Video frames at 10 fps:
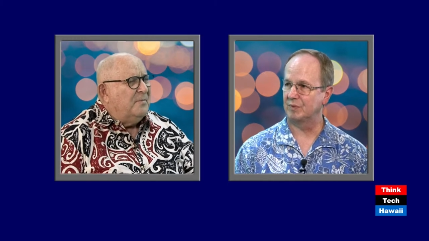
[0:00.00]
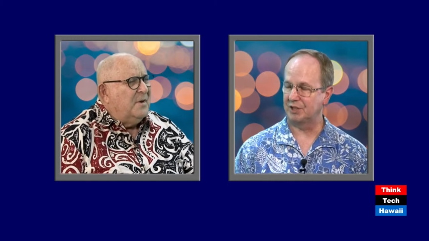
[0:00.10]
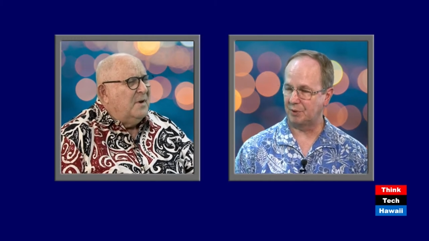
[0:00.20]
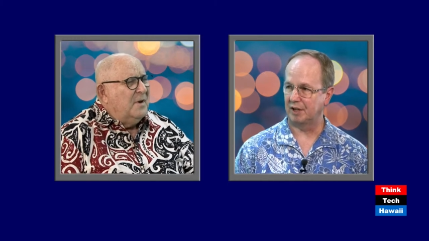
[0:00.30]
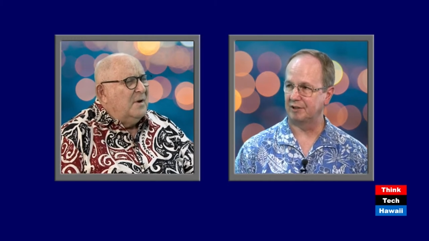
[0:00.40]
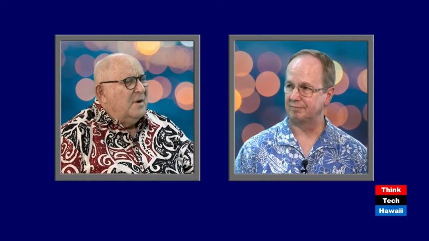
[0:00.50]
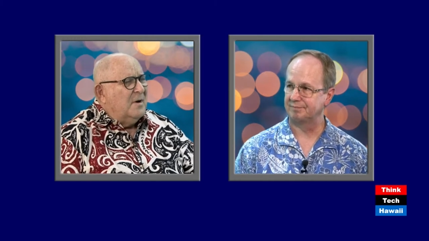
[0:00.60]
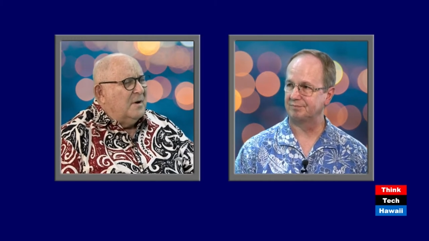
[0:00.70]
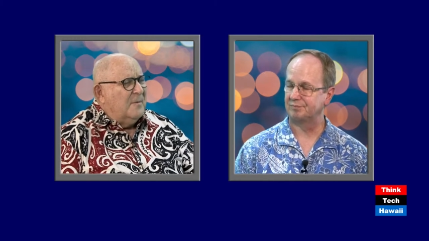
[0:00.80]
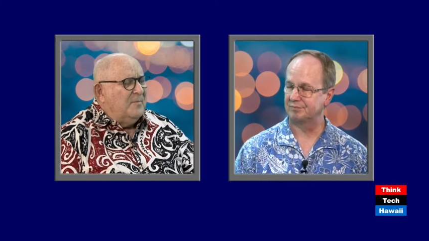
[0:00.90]
Speaker 1: That's right.
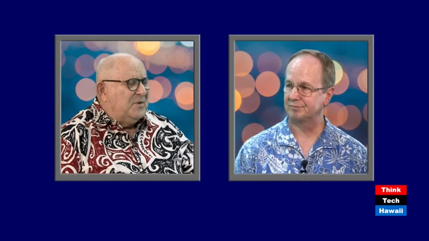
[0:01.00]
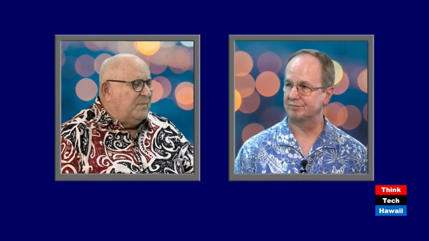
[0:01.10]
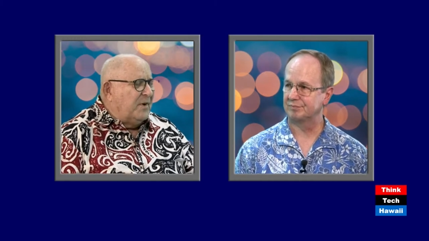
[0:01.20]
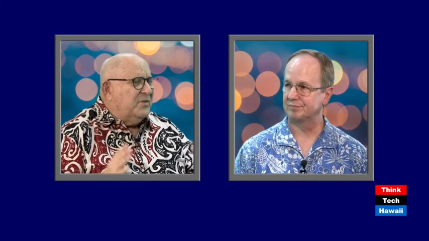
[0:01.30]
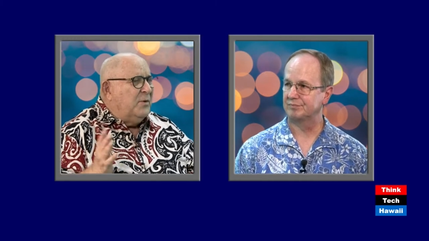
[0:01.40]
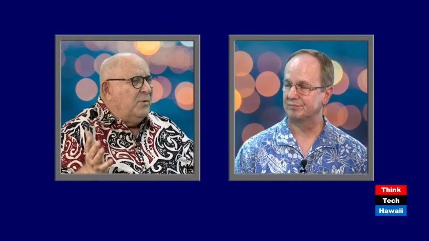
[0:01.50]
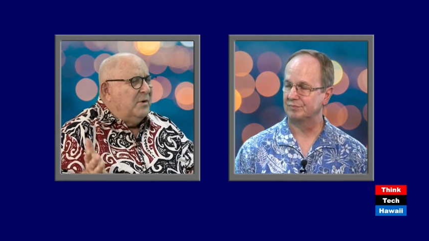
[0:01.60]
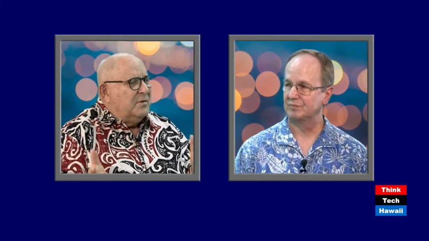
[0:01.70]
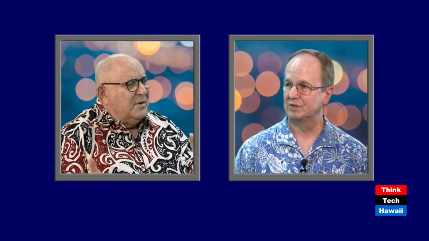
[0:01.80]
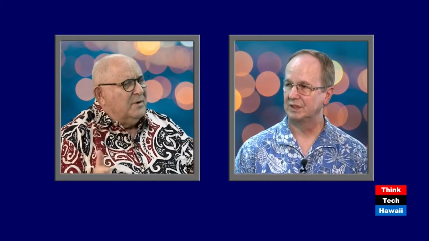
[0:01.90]
Um, especially when
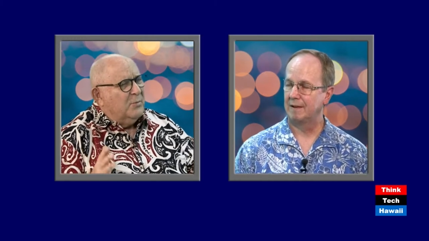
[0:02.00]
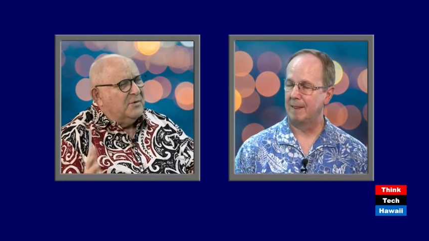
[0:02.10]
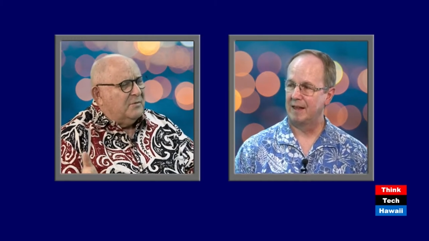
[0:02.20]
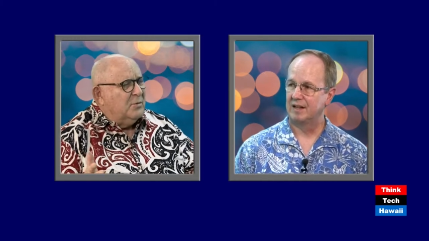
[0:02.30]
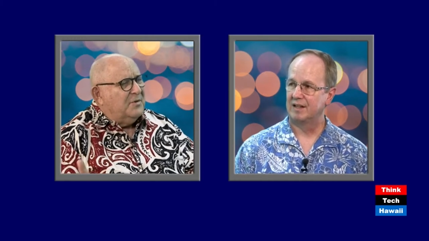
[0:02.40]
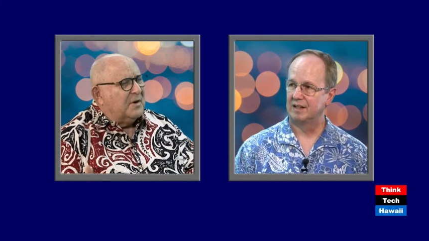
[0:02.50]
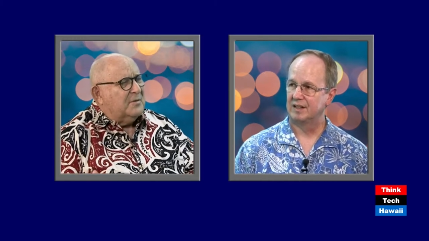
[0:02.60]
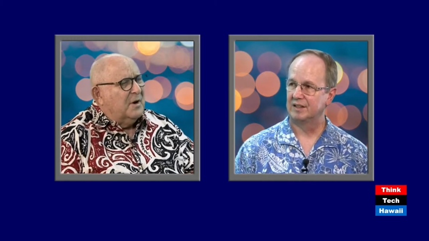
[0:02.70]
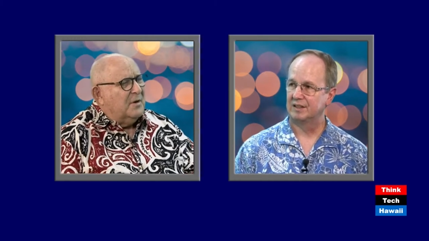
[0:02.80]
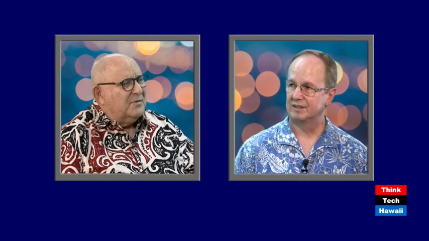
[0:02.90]
you're dealing with new
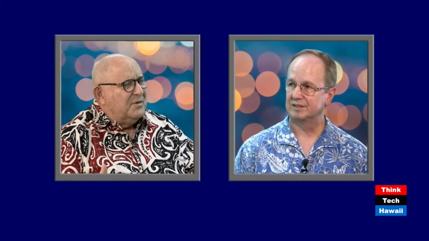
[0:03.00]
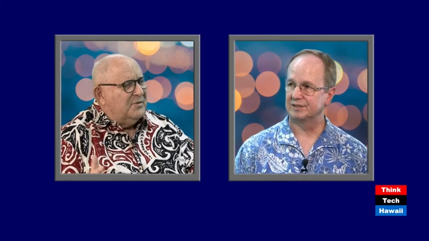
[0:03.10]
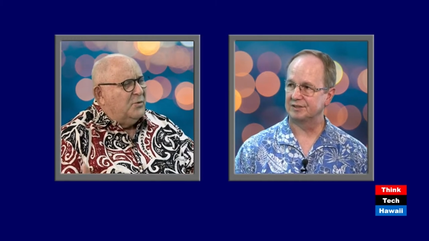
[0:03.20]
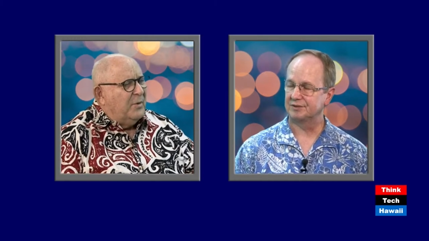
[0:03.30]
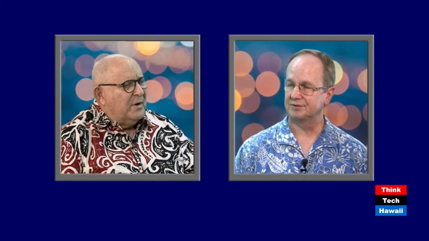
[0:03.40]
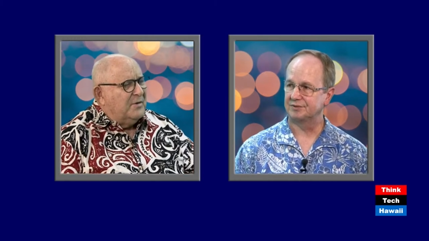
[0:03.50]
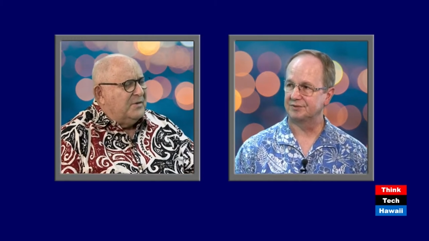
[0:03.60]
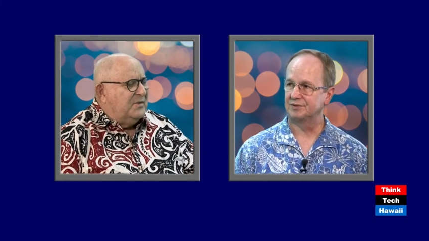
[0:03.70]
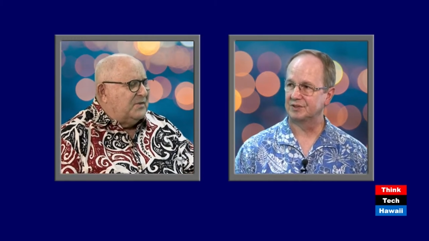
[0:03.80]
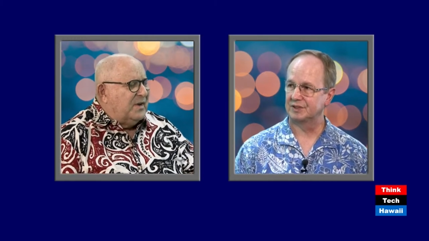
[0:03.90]
technologies, new
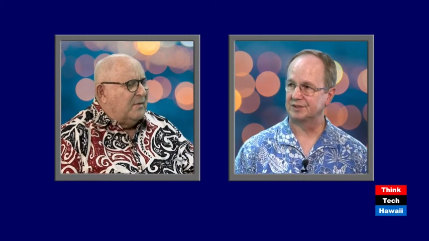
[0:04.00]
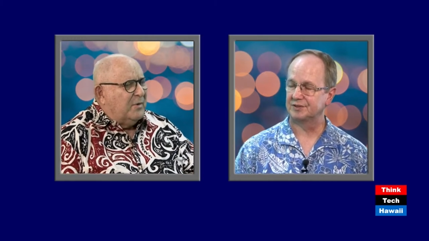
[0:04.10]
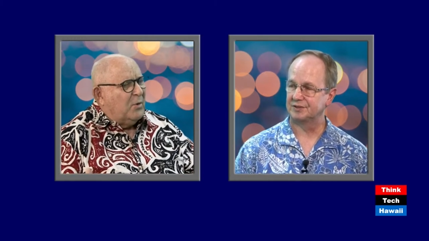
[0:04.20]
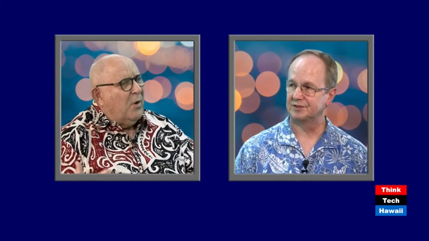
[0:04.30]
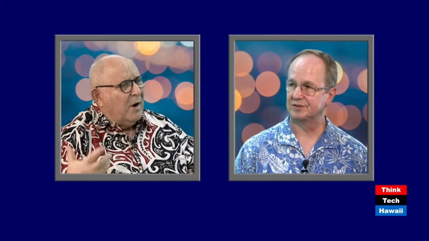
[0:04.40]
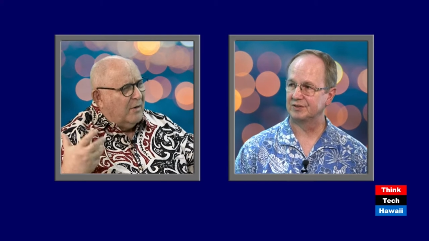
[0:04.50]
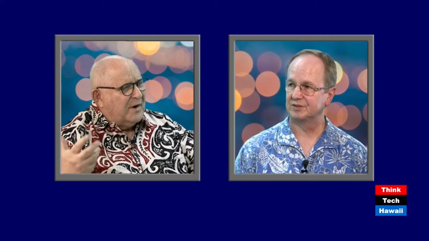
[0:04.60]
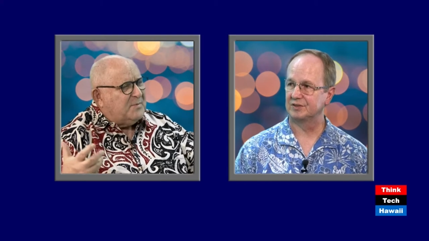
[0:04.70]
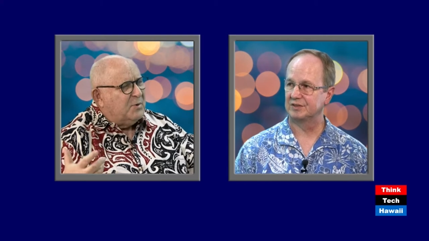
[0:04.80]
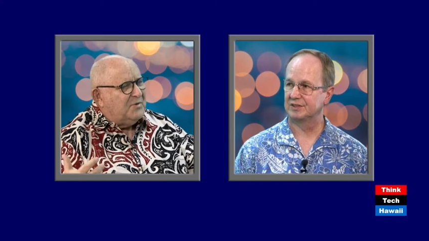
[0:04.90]
energies that require
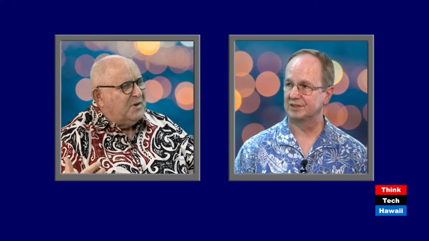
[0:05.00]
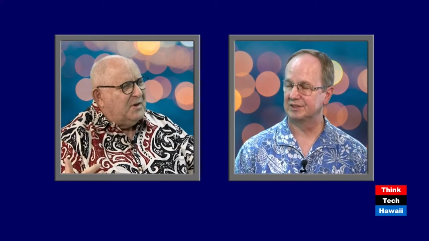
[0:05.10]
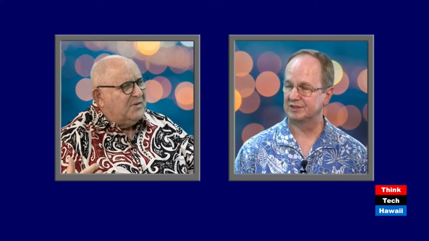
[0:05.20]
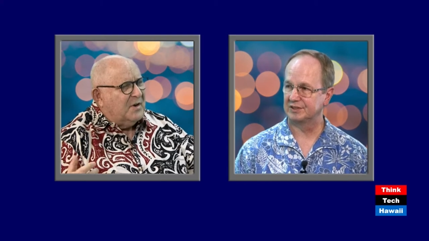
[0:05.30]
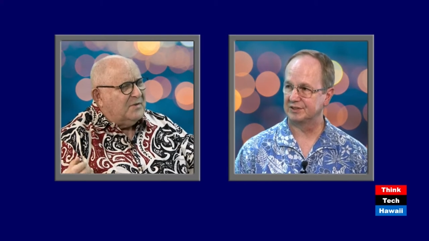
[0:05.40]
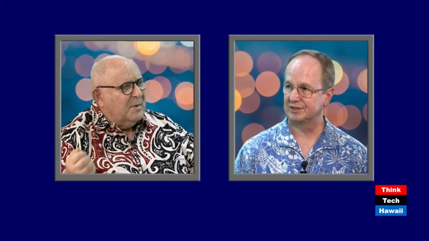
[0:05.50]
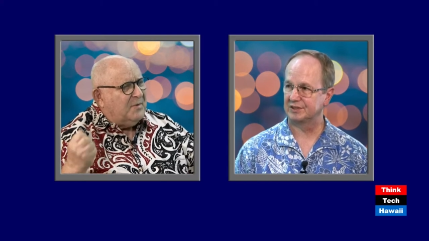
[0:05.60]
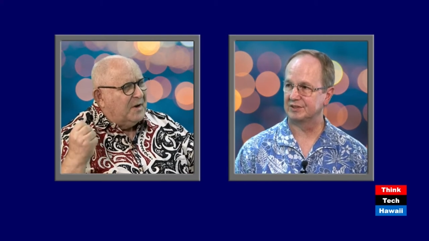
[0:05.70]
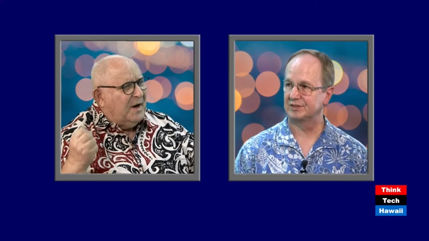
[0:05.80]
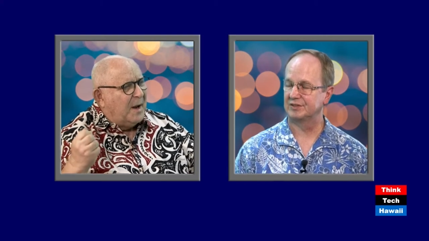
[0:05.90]
expertise on
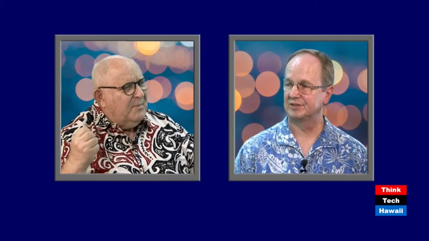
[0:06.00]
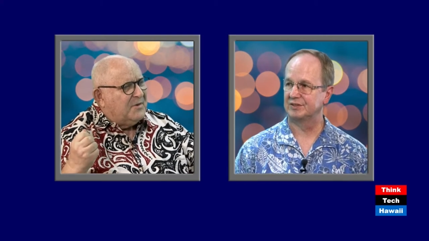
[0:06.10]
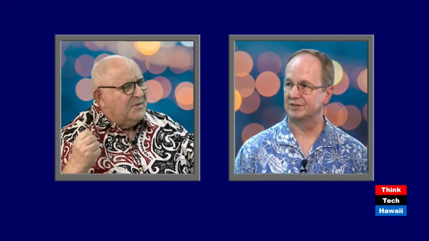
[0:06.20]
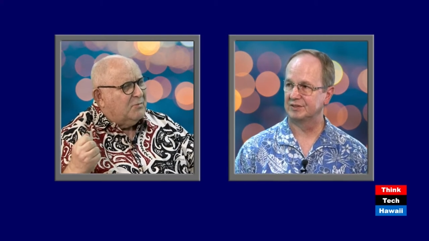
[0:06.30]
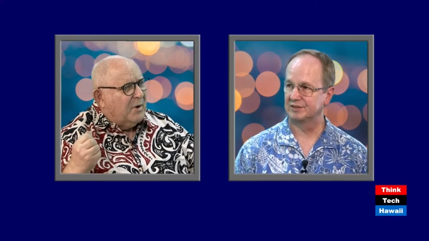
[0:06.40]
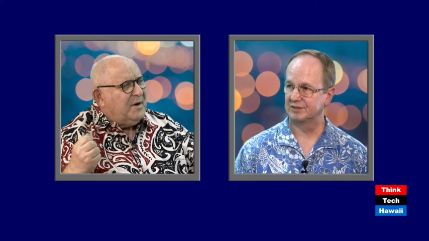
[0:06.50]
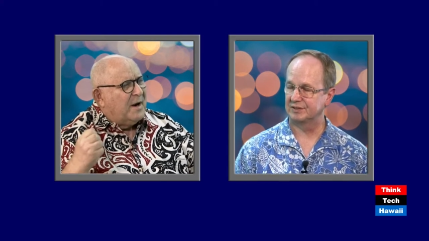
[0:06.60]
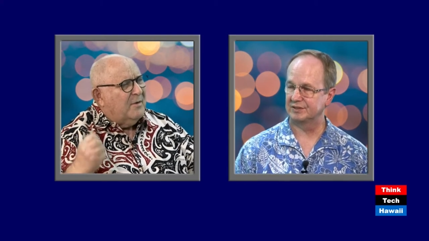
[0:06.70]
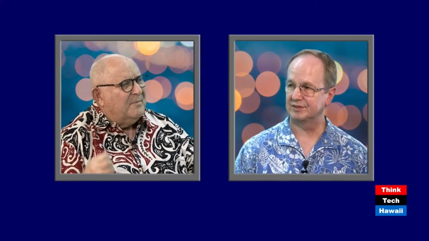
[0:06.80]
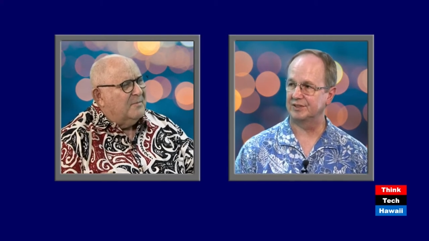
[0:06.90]
something that happens right now.